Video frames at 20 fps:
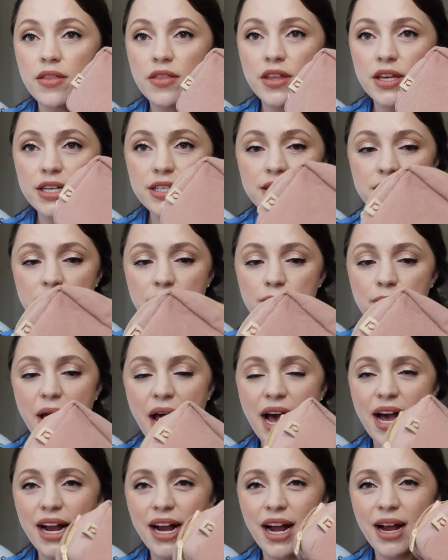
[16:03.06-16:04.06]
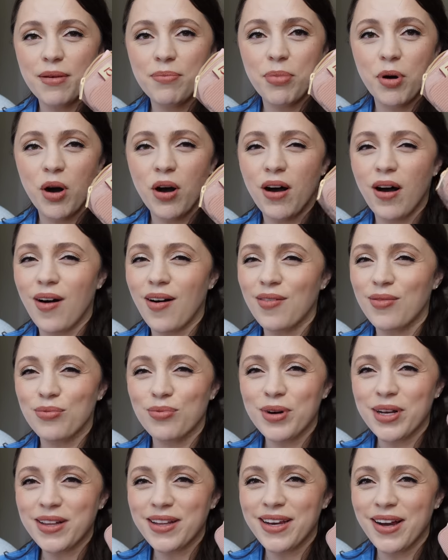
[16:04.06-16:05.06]
this bag I bought
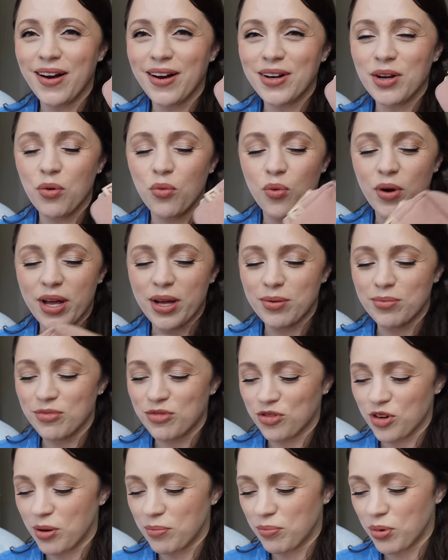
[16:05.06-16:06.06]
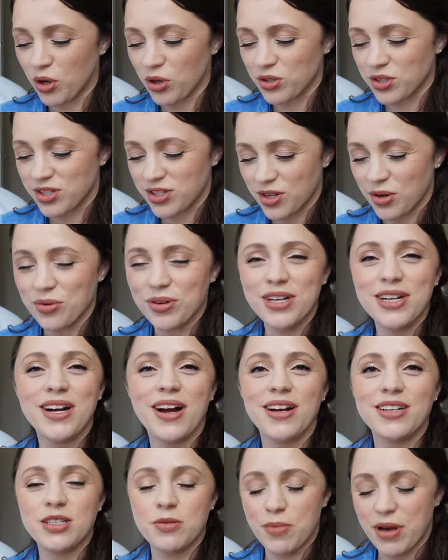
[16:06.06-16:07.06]
really on a whim from Persona
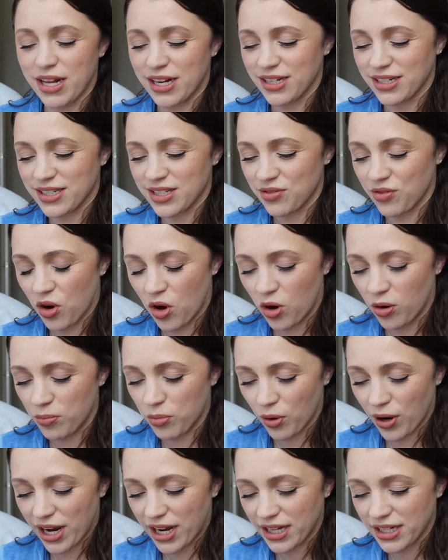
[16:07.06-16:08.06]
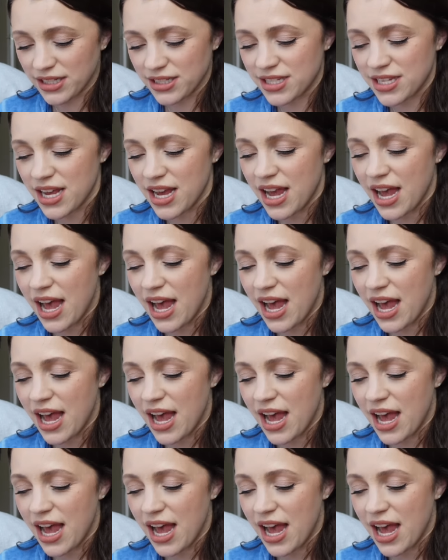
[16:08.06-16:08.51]
Cosmetics of all brands.